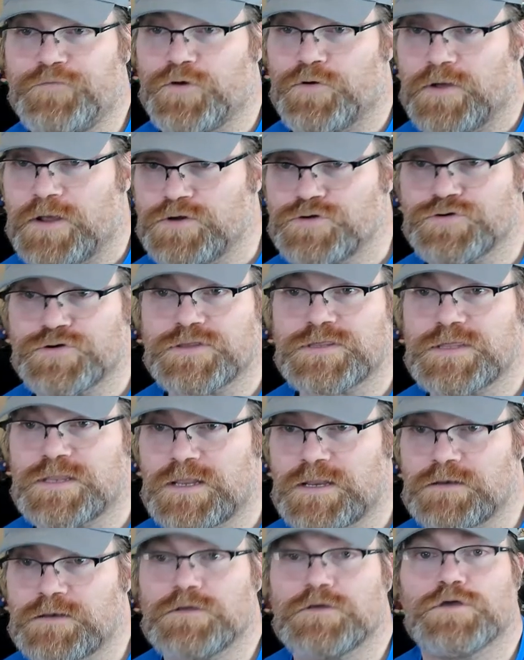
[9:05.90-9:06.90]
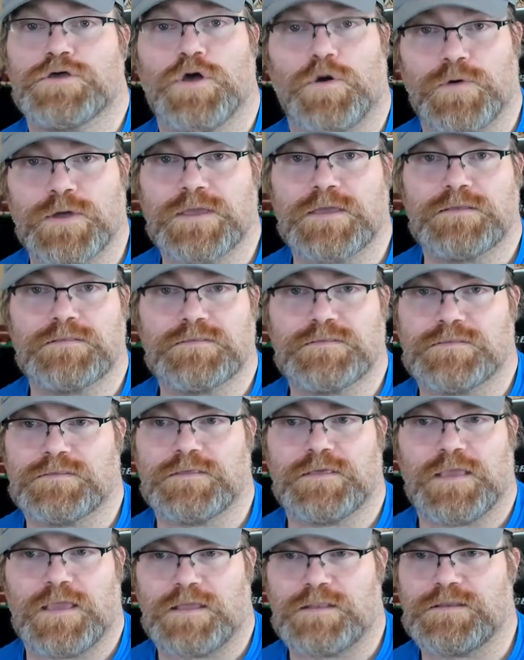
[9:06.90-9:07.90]
you're interested in going in
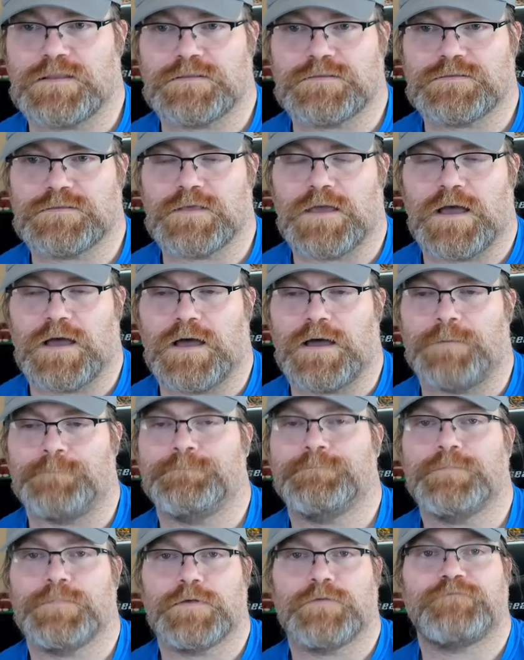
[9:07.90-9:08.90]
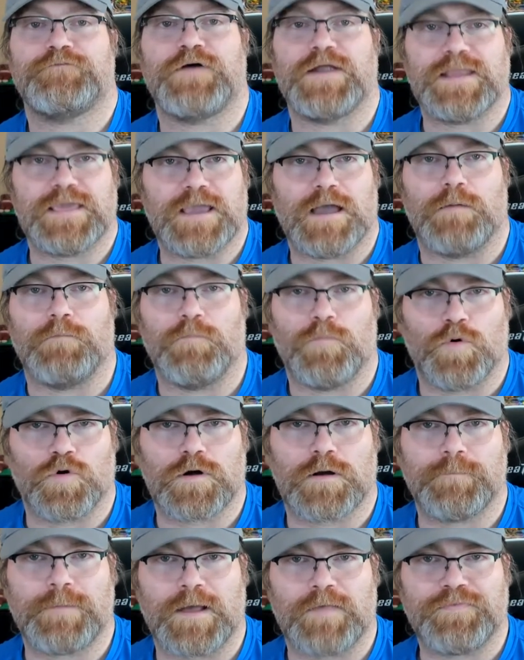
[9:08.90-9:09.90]
in um, finding out more
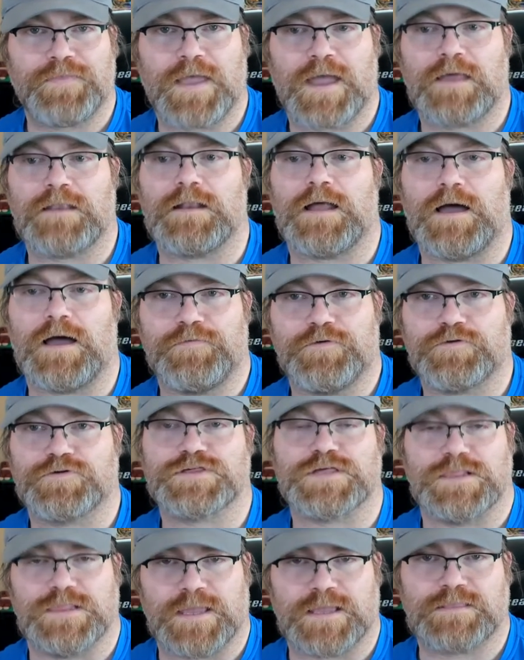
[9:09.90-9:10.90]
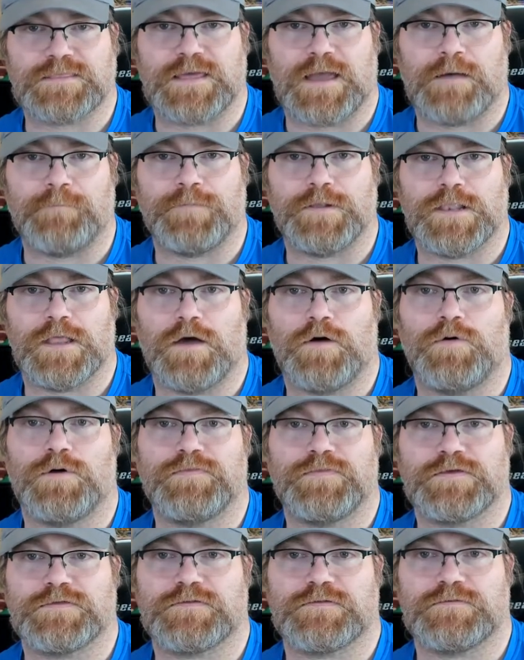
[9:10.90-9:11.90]
about that, there is a link down below in
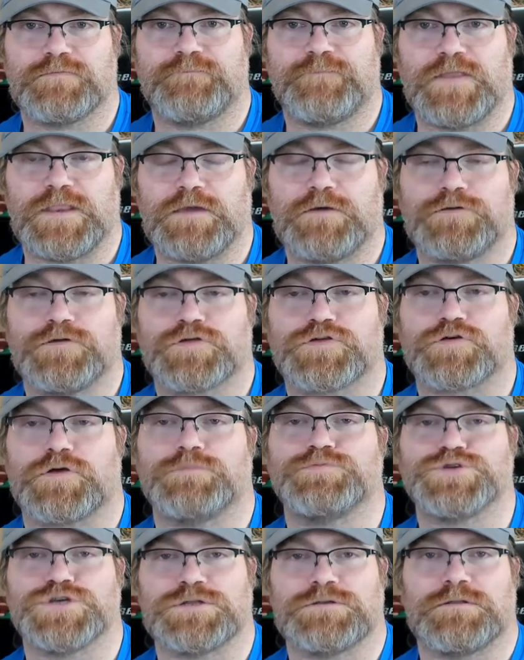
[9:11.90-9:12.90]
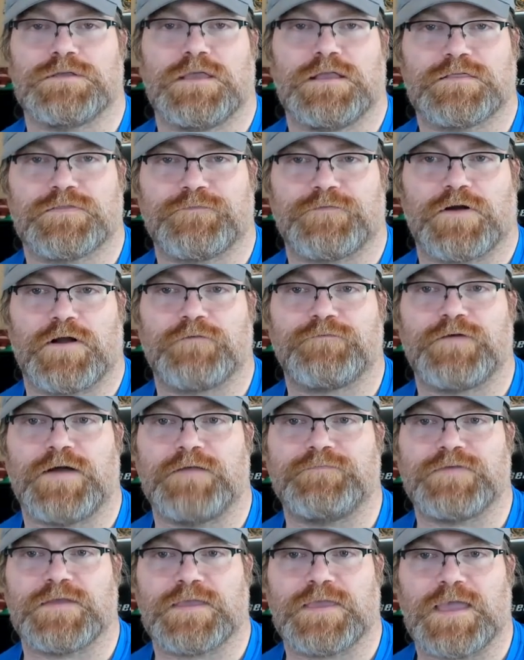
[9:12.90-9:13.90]
this video description. It's for our
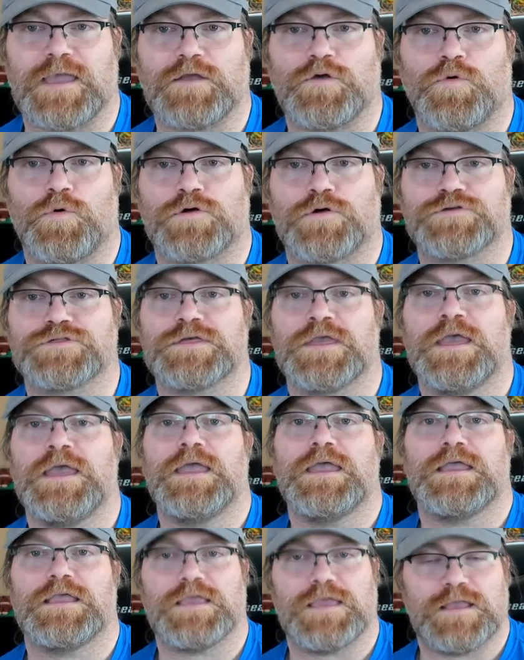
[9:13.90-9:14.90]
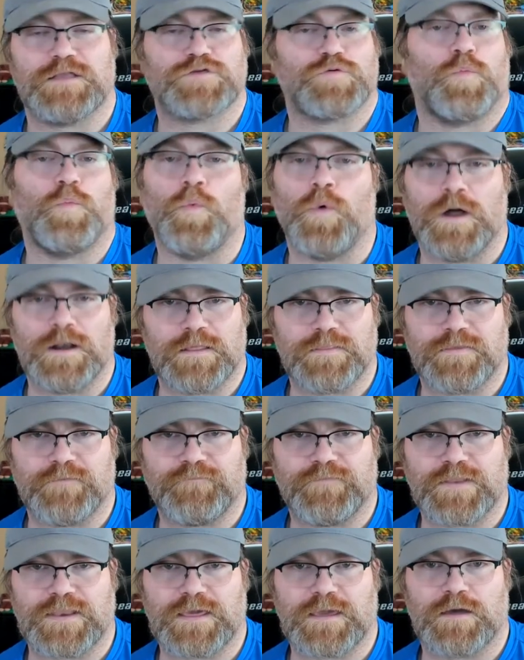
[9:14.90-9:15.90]
510K course. It's one of the
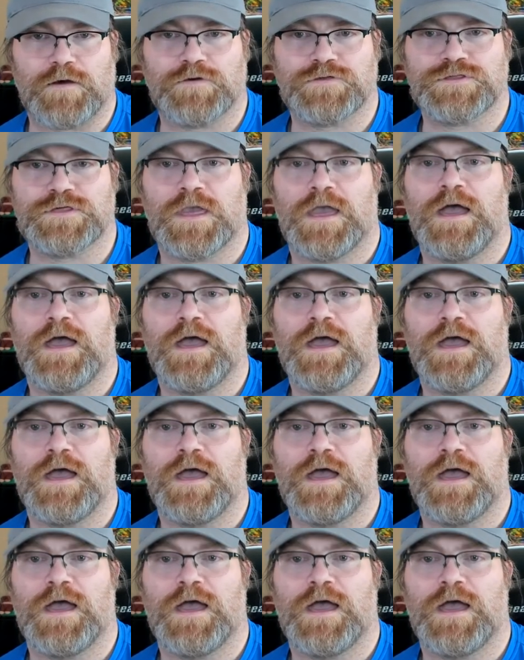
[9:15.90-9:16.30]
videos.